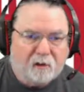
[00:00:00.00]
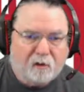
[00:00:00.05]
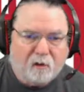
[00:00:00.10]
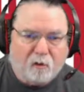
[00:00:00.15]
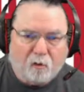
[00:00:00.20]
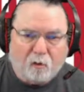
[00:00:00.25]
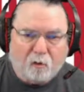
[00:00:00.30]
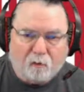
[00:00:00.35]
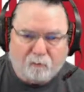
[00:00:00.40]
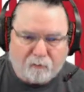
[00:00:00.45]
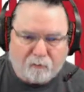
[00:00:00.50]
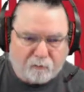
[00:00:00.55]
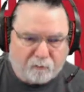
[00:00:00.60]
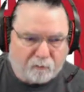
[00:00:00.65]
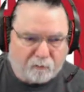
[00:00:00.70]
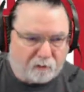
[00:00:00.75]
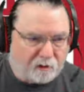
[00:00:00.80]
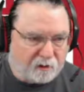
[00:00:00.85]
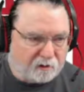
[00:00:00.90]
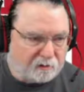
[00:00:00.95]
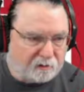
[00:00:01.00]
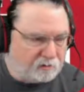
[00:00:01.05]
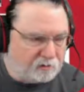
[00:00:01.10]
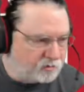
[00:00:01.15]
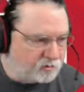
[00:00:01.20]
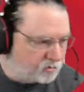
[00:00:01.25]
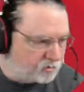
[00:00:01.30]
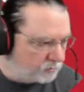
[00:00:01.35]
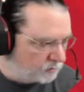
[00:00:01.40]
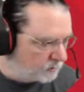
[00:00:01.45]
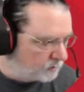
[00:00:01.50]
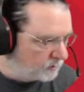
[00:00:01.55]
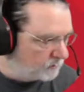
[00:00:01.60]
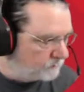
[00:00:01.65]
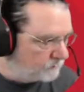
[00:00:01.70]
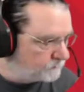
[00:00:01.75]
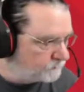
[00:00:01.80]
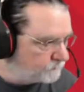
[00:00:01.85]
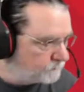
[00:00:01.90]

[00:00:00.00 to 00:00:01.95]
or if I want to cut this short.